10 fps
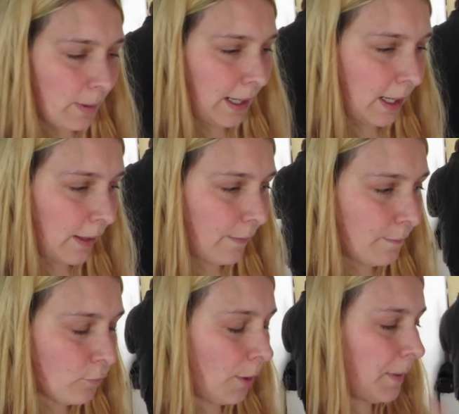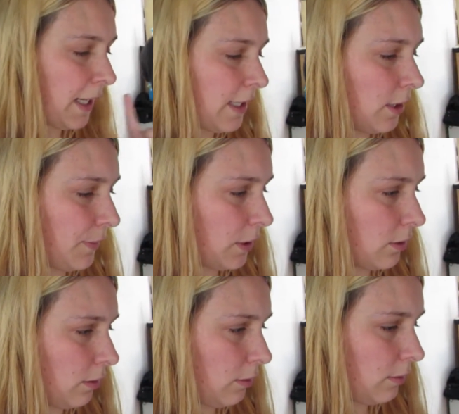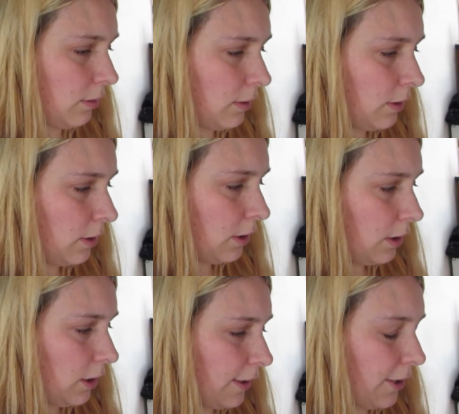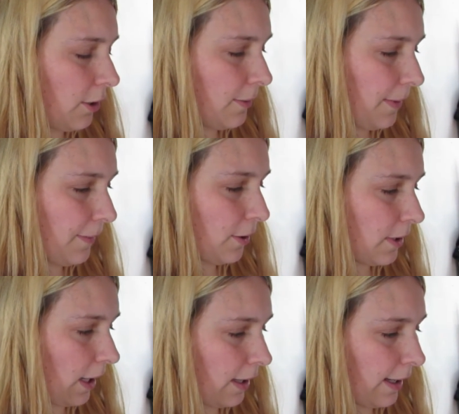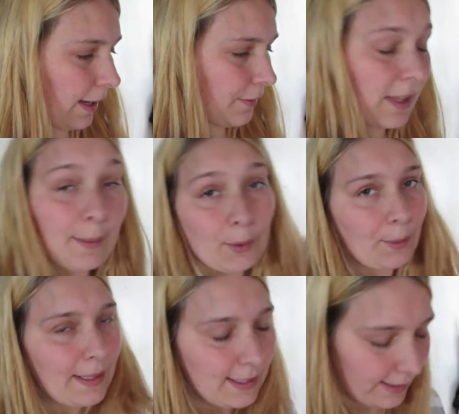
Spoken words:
we've dropped the kids off at school. I don't know if I vlogged anything after that, but we went to